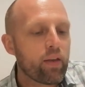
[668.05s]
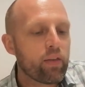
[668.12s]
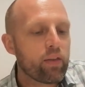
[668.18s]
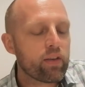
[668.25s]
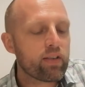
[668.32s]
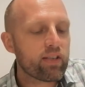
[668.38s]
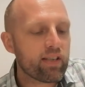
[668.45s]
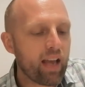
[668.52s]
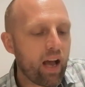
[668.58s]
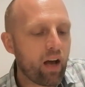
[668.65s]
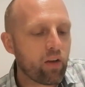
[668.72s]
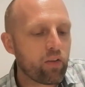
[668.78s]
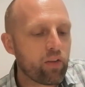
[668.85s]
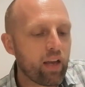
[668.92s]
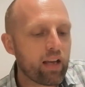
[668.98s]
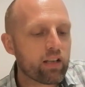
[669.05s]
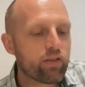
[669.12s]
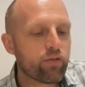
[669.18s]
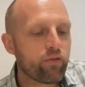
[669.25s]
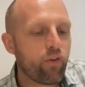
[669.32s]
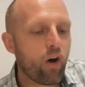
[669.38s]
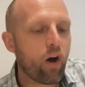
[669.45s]
the south as
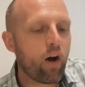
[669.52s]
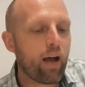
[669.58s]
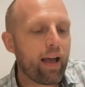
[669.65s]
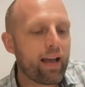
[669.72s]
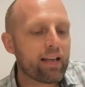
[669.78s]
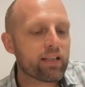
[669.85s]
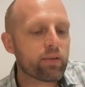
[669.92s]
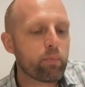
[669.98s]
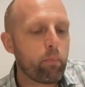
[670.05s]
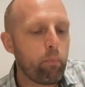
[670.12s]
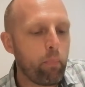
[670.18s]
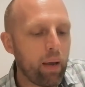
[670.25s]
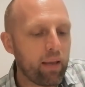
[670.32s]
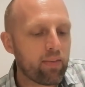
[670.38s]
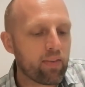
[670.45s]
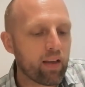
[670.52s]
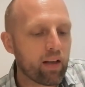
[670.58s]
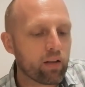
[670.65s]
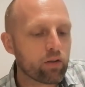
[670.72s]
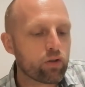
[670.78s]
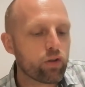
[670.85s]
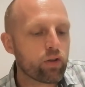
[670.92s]
far as
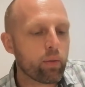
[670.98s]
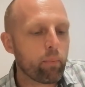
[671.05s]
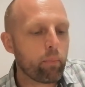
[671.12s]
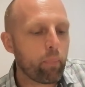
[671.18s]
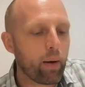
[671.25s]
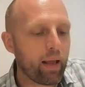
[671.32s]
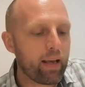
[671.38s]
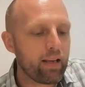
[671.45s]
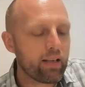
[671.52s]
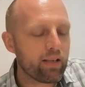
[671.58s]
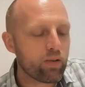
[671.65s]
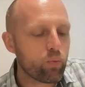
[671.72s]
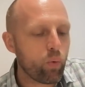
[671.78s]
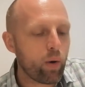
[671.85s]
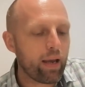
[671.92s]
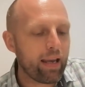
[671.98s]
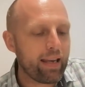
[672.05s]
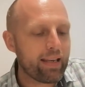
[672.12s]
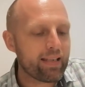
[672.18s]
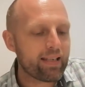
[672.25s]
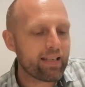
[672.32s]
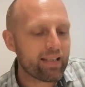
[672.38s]
Bethel to the place where
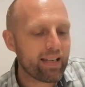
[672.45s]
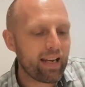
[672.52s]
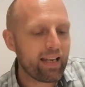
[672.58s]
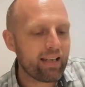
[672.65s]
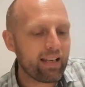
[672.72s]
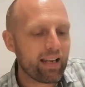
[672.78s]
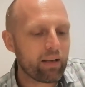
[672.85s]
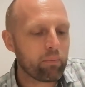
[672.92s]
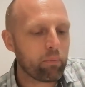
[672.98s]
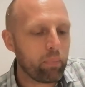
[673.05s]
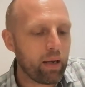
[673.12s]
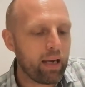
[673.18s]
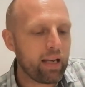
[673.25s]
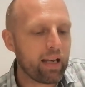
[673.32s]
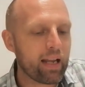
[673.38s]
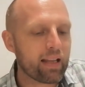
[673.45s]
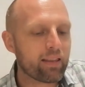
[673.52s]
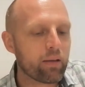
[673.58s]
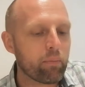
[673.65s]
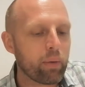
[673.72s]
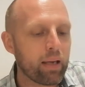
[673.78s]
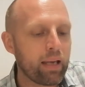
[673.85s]
his tent had been at
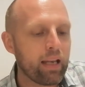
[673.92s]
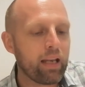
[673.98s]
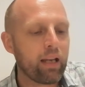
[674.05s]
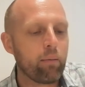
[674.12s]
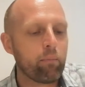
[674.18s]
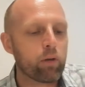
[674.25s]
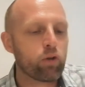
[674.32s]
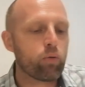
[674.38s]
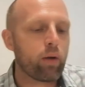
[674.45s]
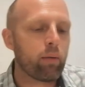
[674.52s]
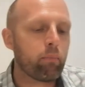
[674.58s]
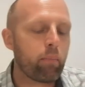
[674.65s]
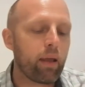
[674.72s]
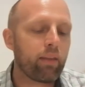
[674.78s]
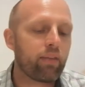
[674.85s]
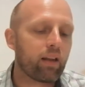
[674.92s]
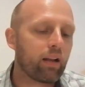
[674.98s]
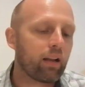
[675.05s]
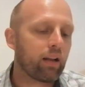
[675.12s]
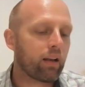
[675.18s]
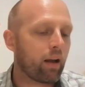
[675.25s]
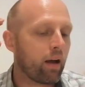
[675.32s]
the beginning between
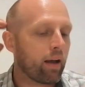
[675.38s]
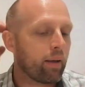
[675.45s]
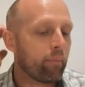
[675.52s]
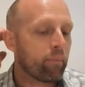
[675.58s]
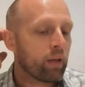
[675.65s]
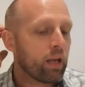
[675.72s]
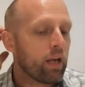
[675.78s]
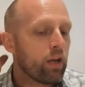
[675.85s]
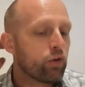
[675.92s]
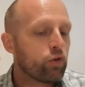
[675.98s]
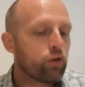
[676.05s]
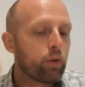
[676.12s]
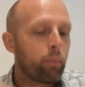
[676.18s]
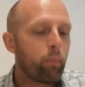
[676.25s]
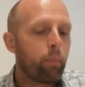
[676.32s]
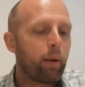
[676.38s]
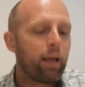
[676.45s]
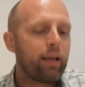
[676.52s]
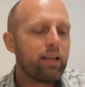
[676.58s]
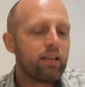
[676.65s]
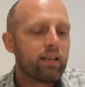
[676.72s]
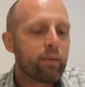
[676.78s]
Bethel and Ai, to the
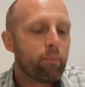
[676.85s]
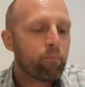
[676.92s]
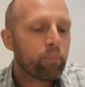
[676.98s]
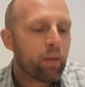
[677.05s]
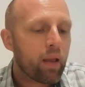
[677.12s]
place